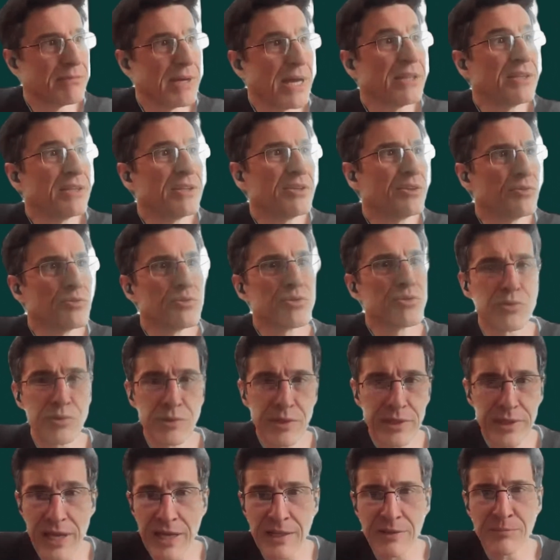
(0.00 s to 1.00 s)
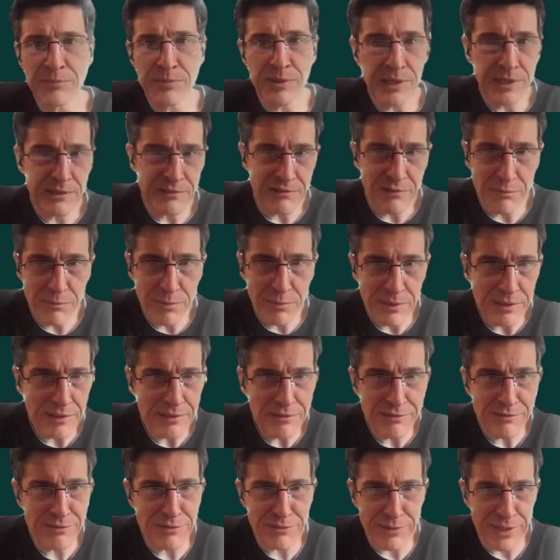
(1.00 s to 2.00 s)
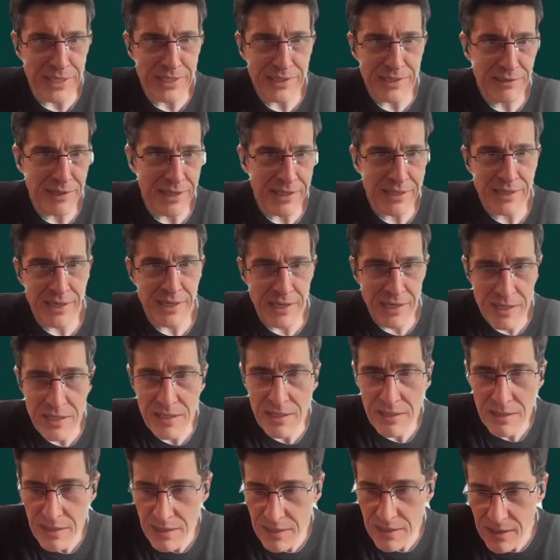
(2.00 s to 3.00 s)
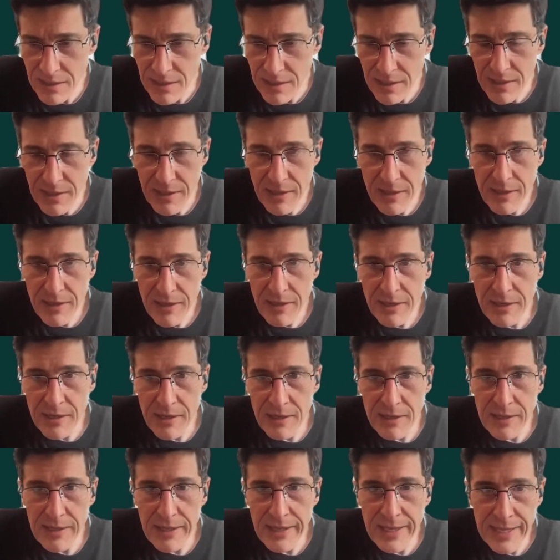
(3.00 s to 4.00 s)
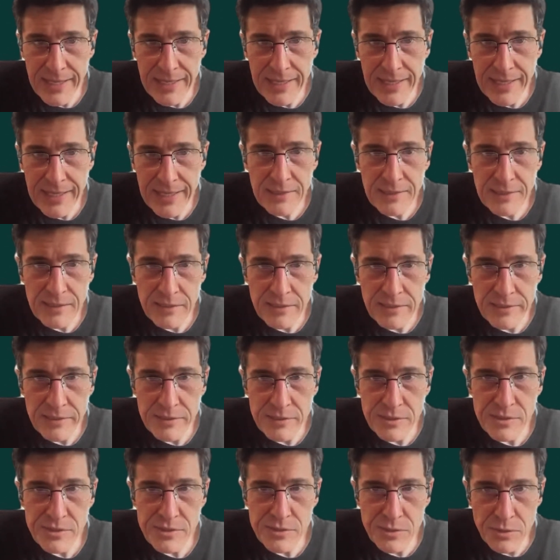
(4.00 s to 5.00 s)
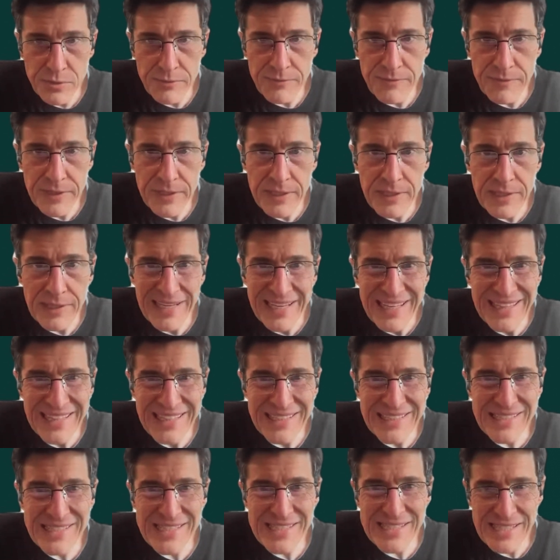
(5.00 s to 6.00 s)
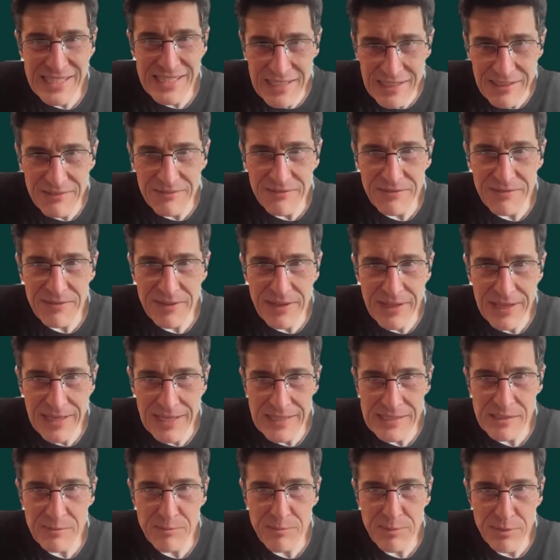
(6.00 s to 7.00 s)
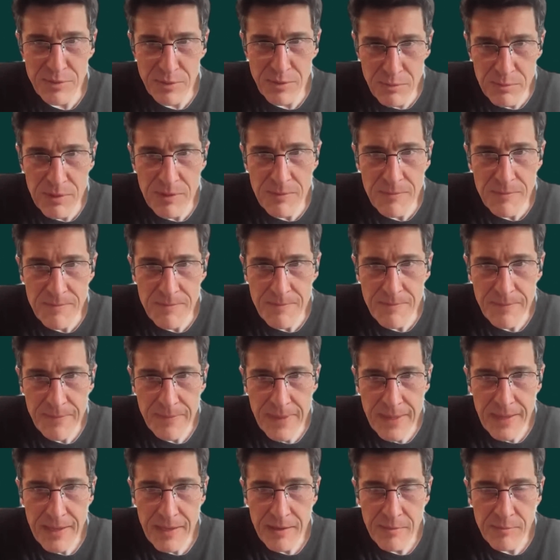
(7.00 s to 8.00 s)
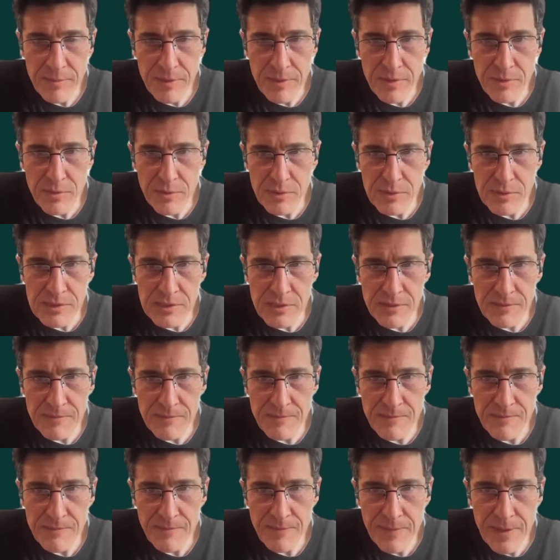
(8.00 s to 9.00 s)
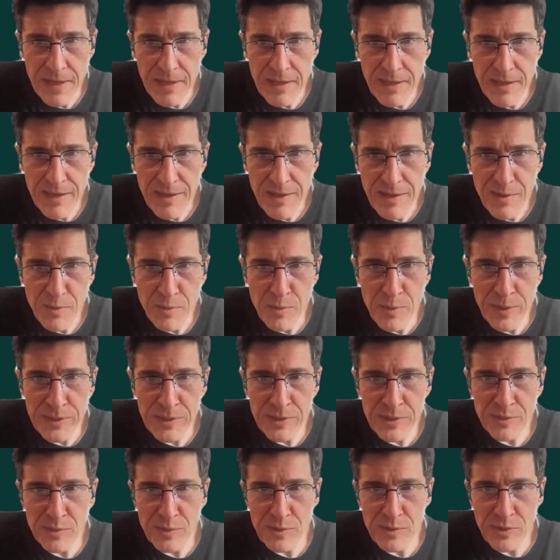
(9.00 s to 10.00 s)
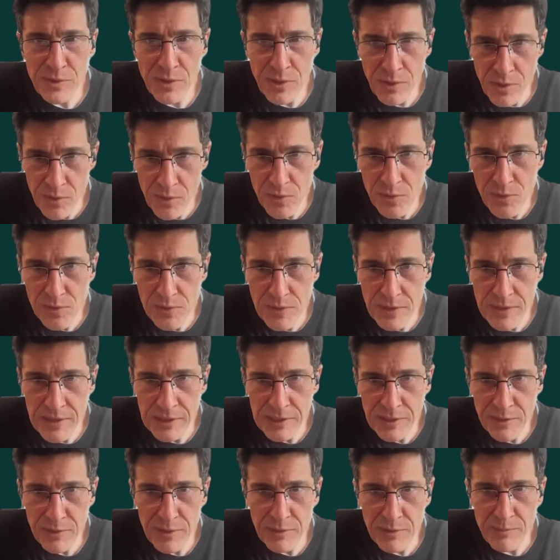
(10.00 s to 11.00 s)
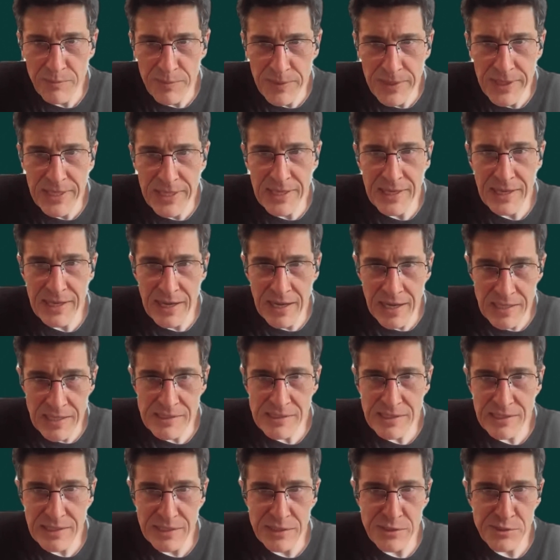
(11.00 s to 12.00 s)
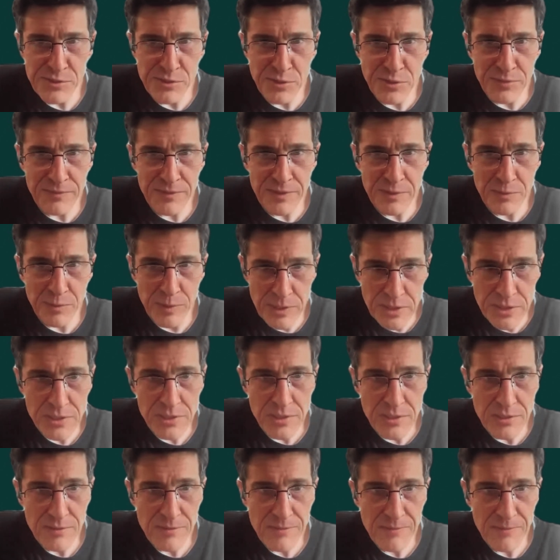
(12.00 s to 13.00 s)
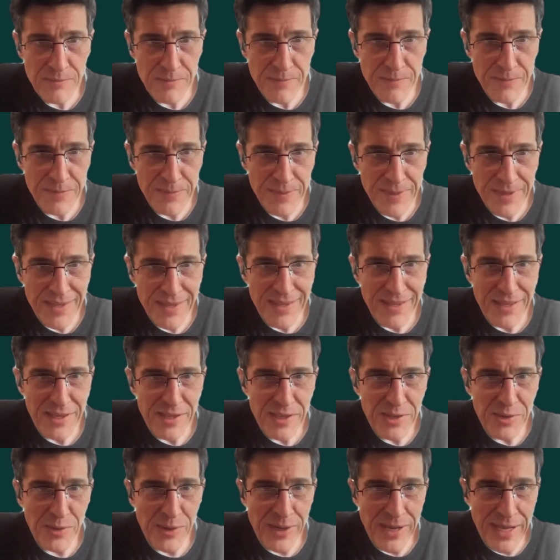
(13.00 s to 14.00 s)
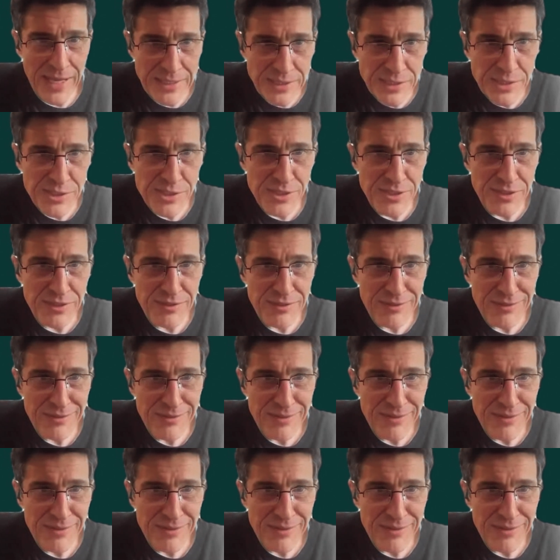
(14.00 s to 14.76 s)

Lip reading: unusually, unbelievably great and high. And surveying in itself has a problem, because when you know that you are being asked a survey question, your answer